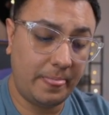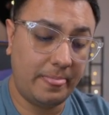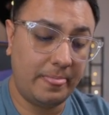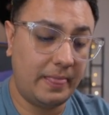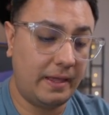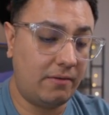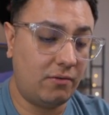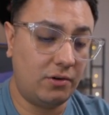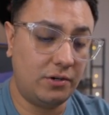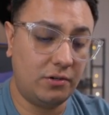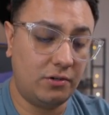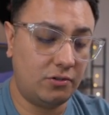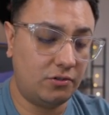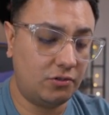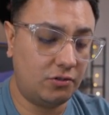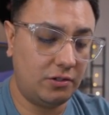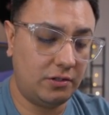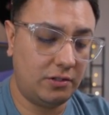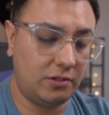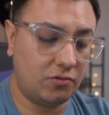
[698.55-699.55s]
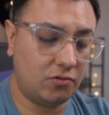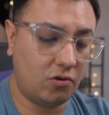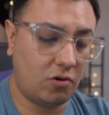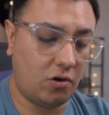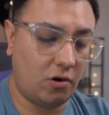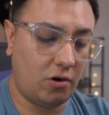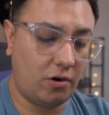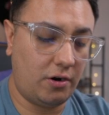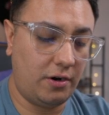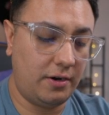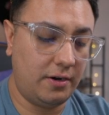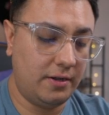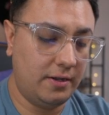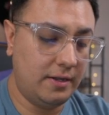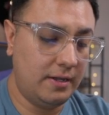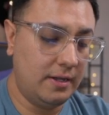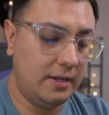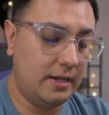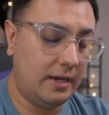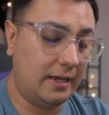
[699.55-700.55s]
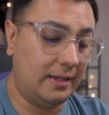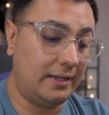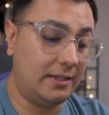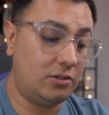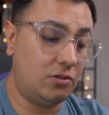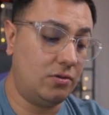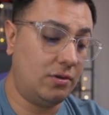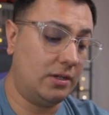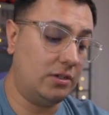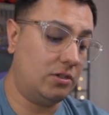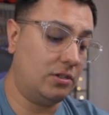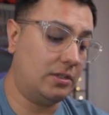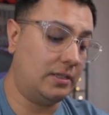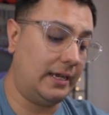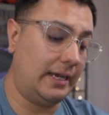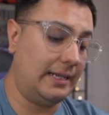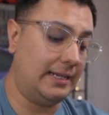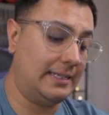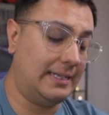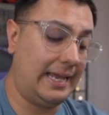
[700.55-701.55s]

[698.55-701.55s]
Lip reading: Never understood this card, unless you can just like